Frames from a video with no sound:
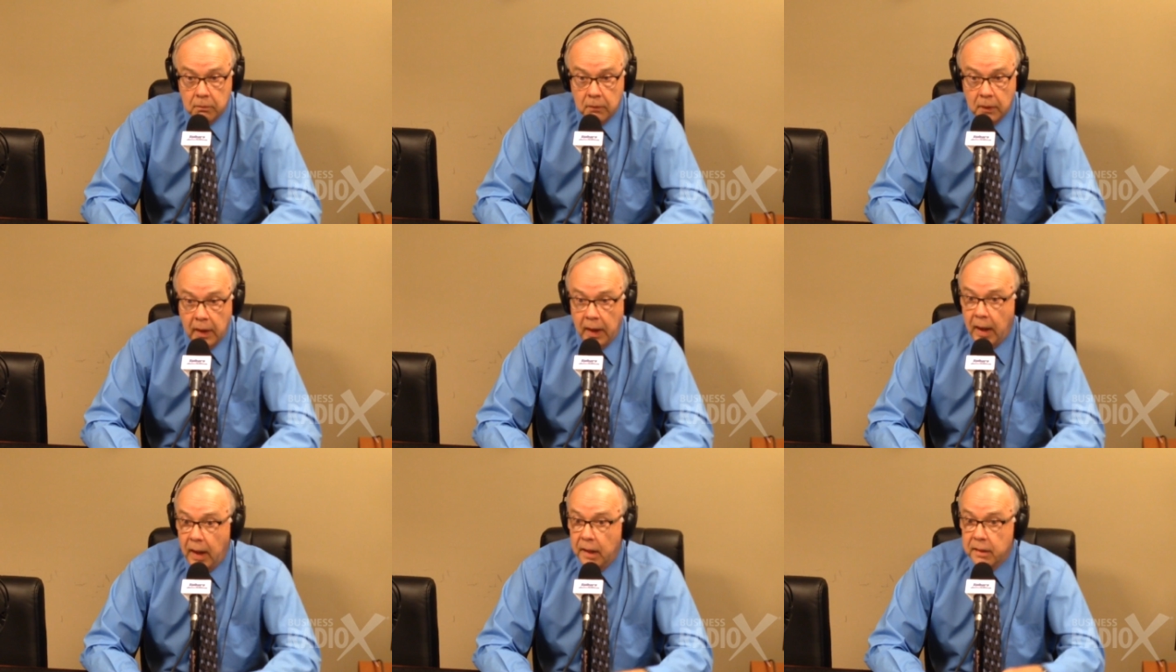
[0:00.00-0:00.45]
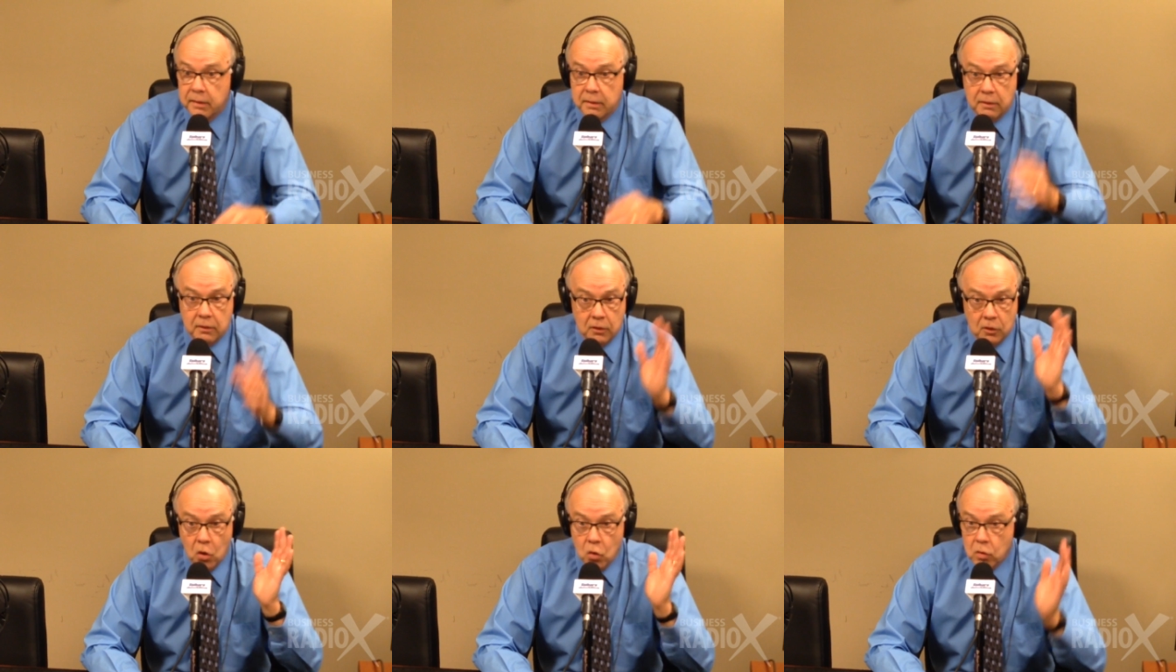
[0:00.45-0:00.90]
as
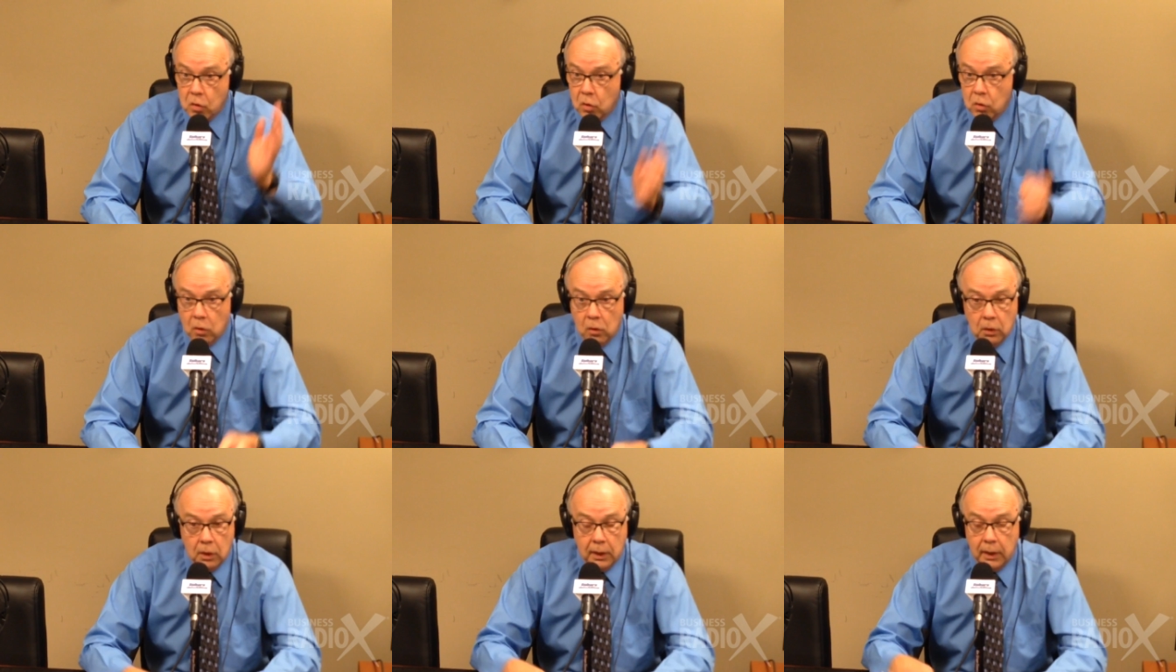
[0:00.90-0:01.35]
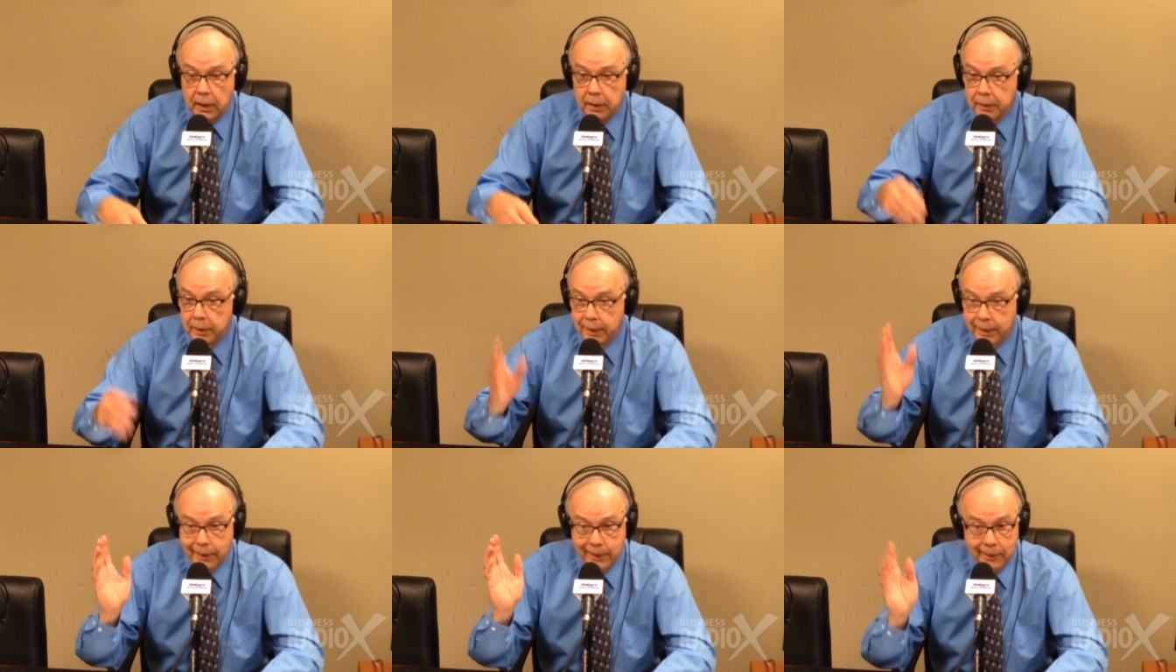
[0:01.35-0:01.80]
Coca-Cola
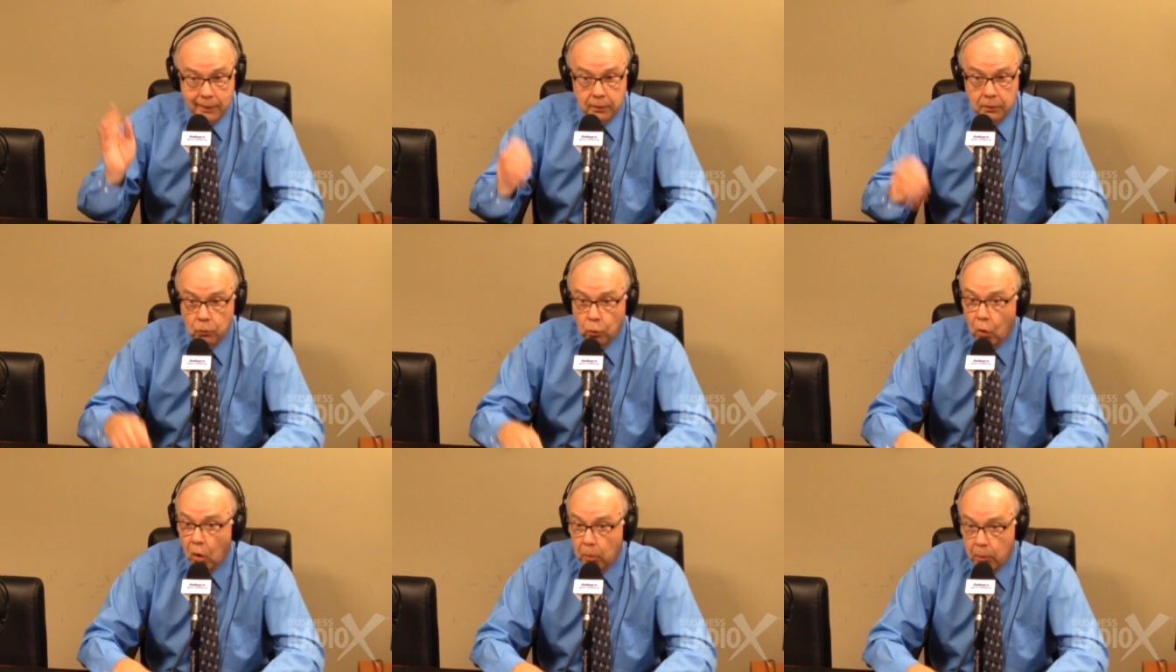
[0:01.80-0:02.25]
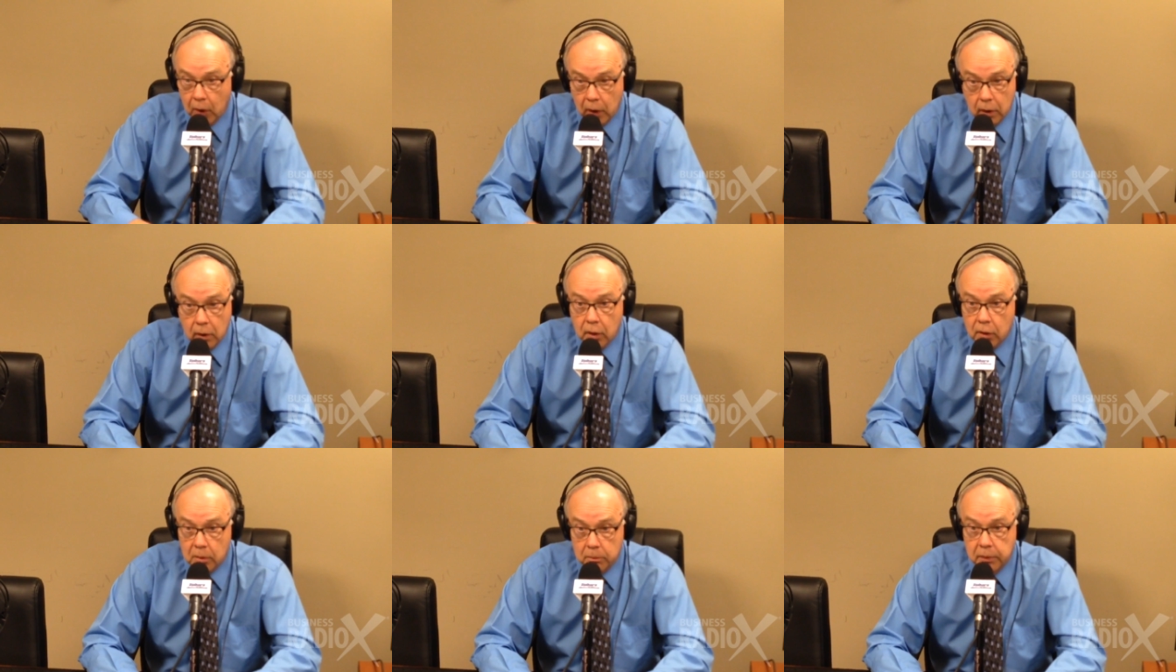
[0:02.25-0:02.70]
and
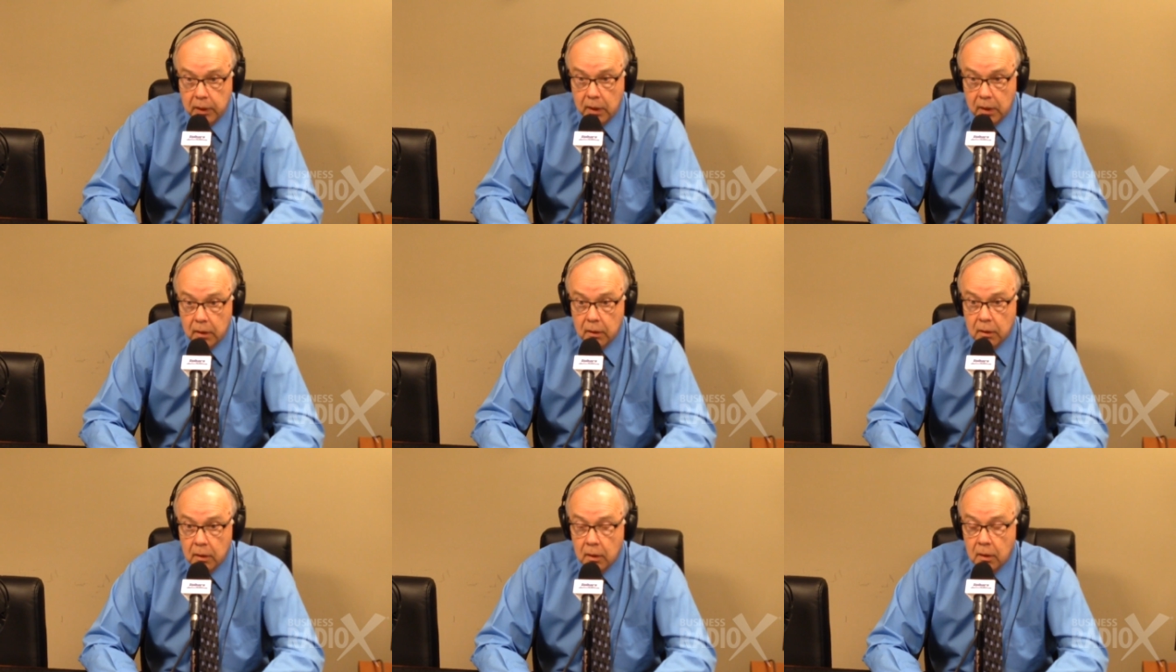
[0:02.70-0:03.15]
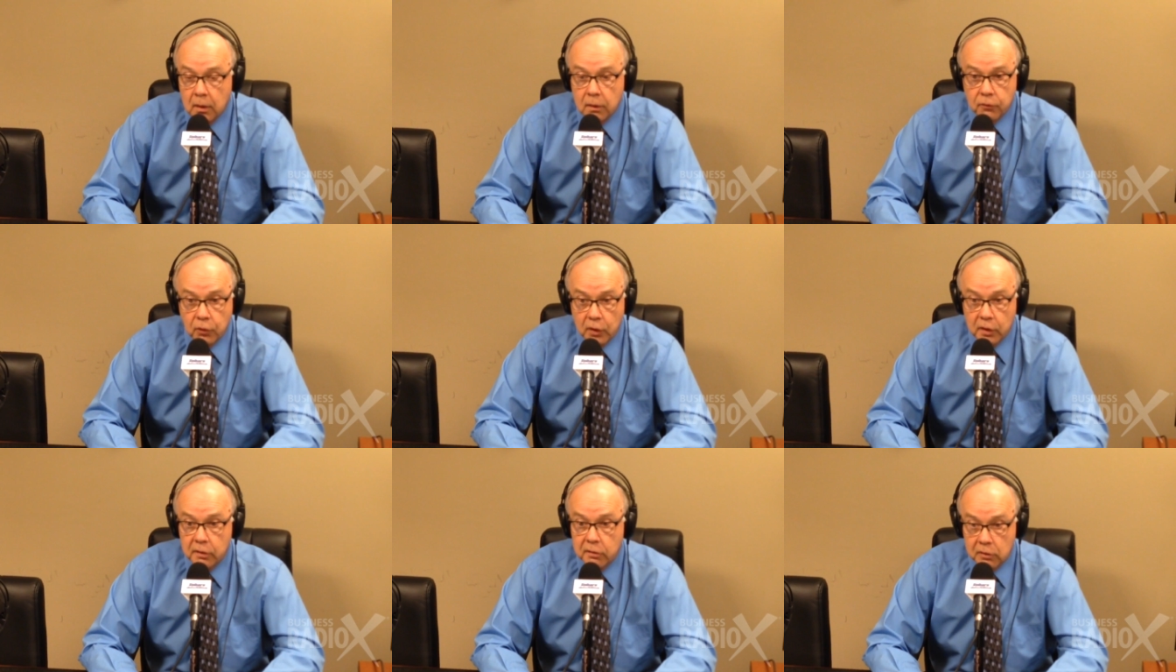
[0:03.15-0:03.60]
Walmart are competing
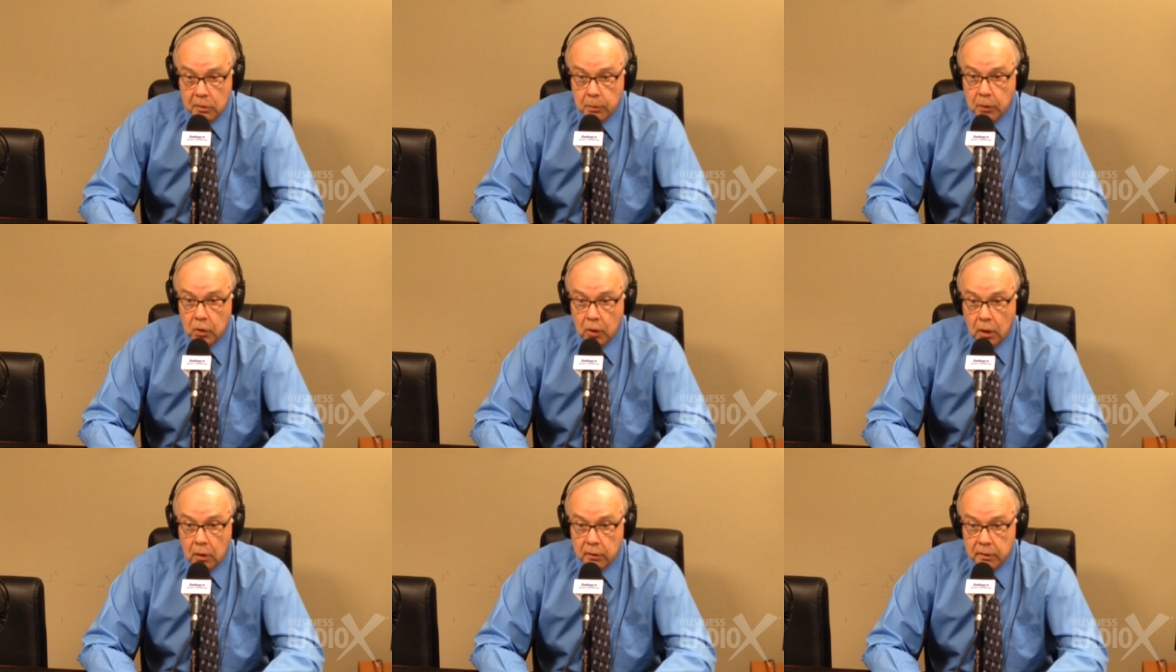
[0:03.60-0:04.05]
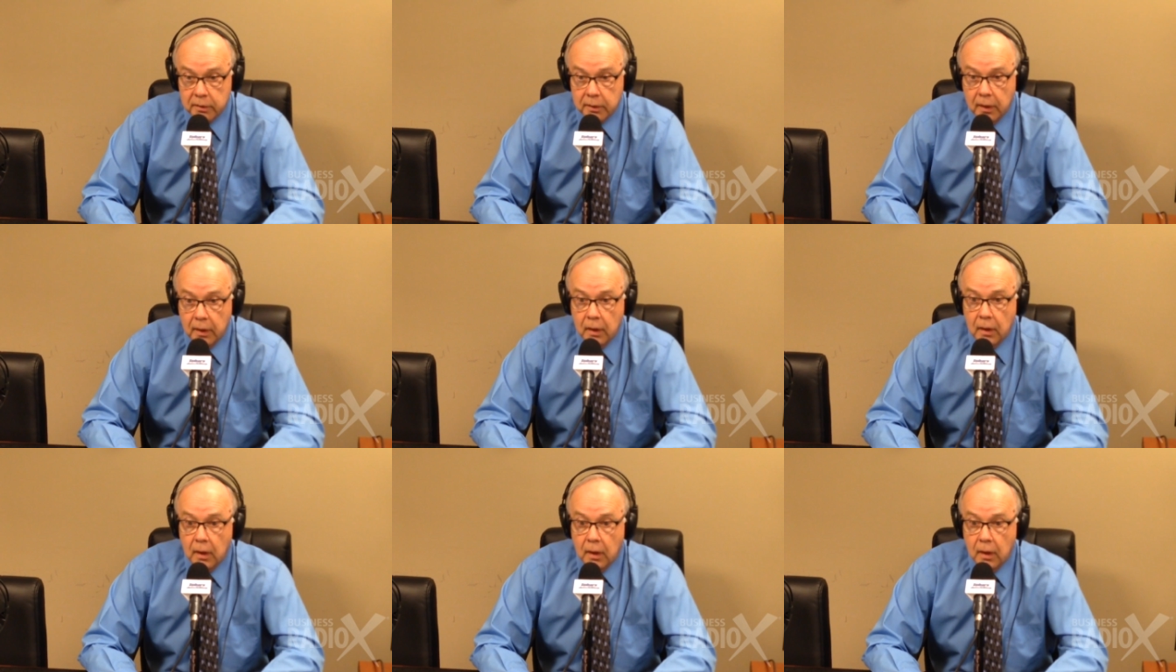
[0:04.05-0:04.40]
for consumer dollars.